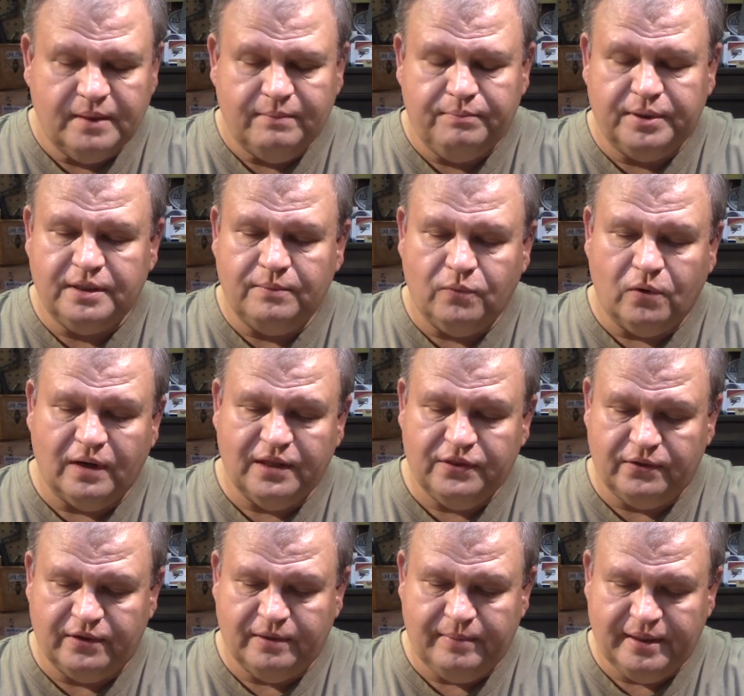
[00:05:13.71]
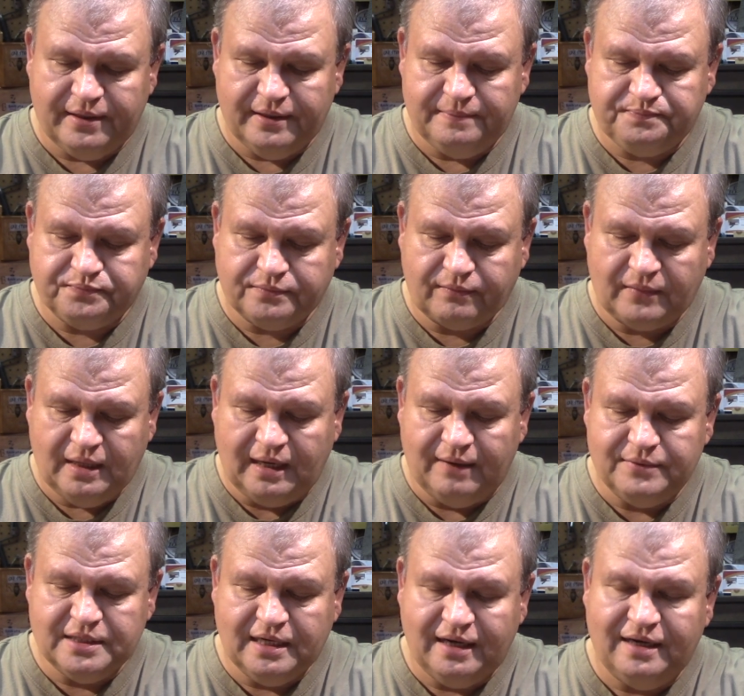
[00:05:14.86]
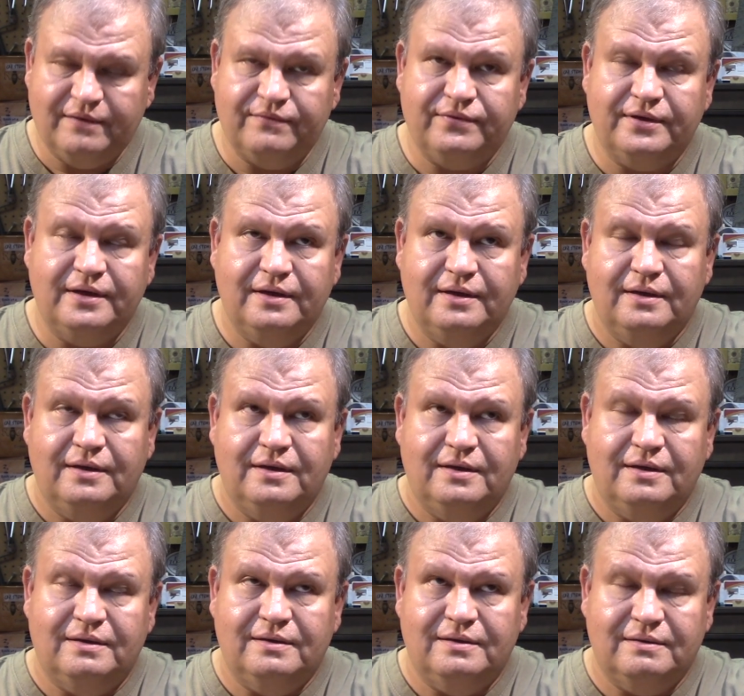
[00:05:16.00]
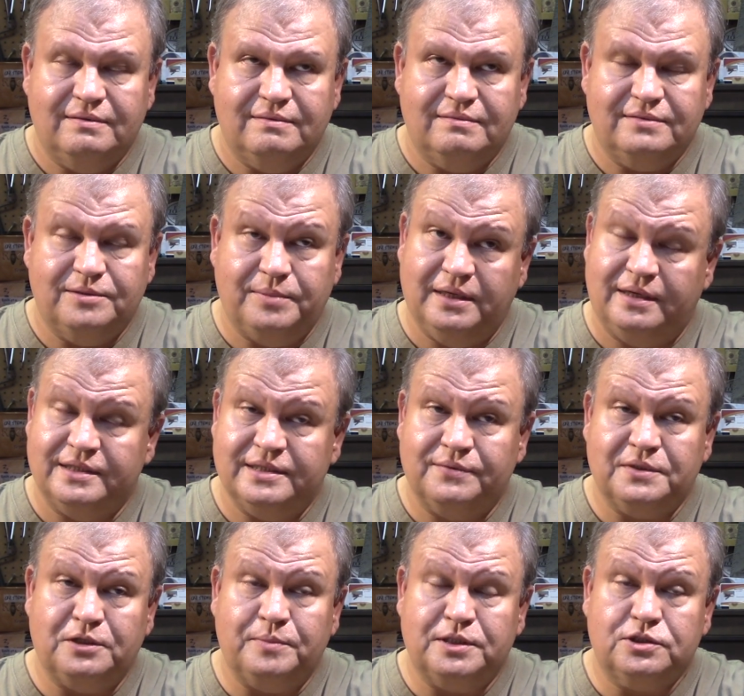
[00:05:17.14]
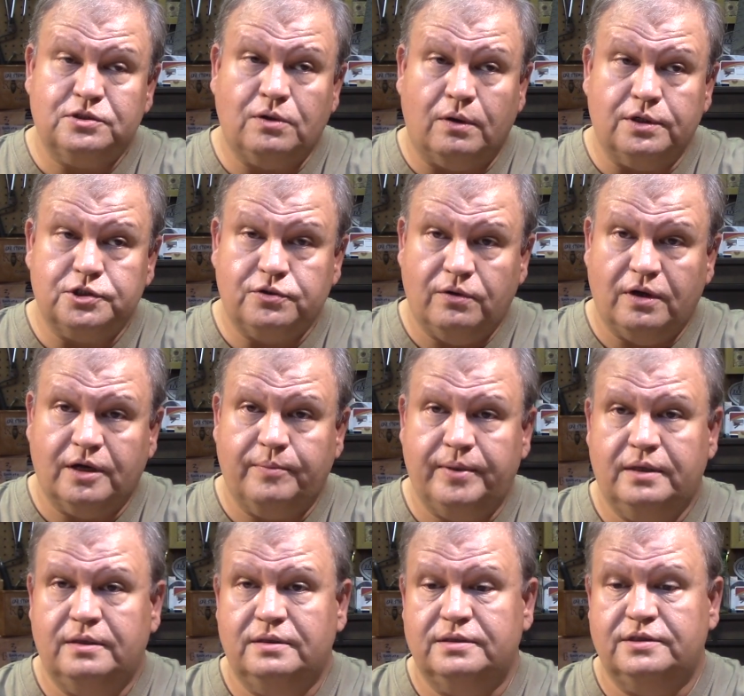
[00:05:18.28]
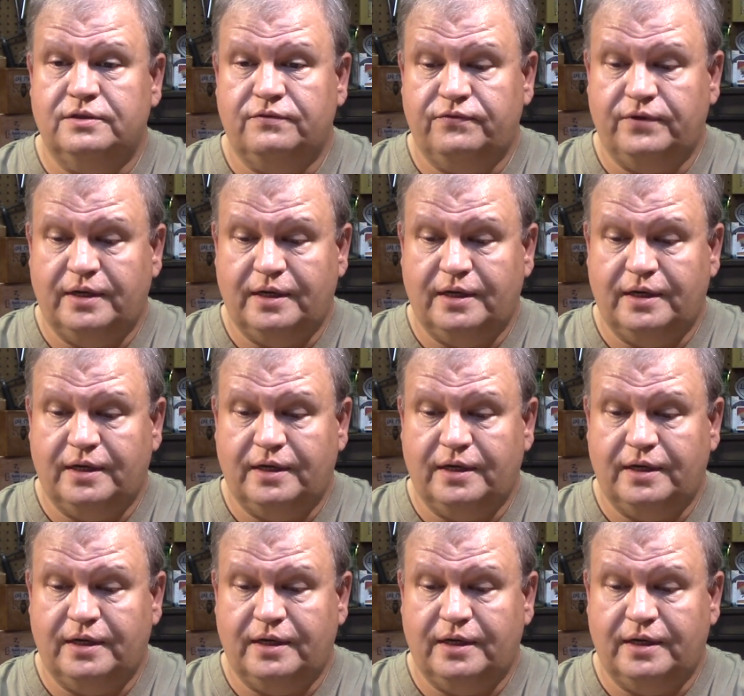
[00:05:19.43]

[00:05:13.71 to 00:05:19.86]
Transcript: But the more I thought about it, you know, I was kind of, to be honest, I was a little bit starstruck because of